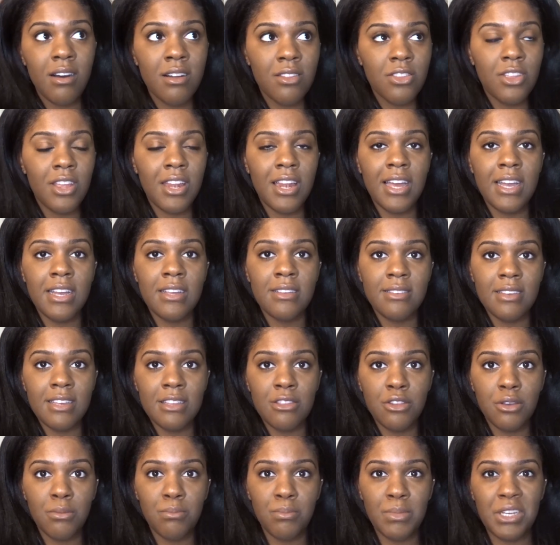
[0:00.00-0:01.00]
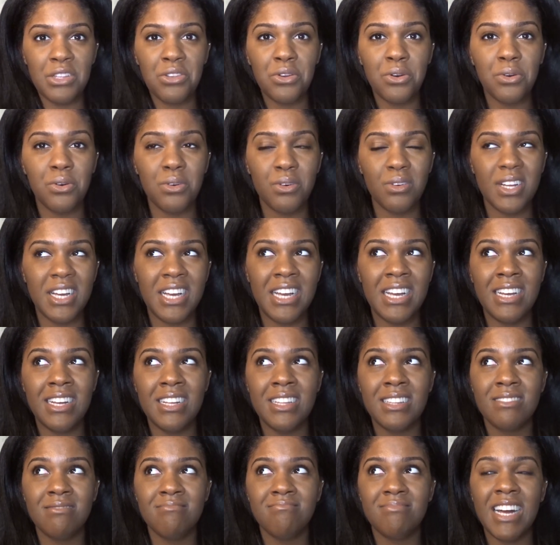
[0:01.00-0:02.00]
all the lines in the middle
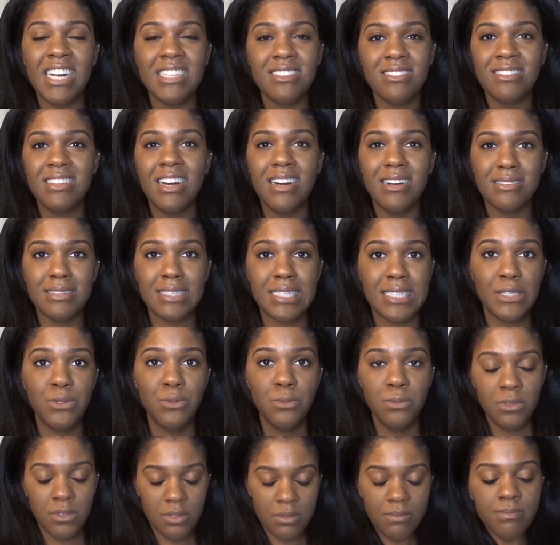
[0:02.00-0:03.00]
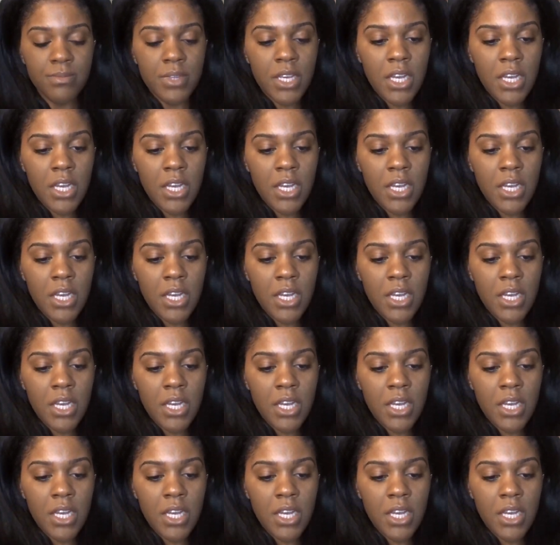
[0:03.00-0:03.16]
and that's not cute.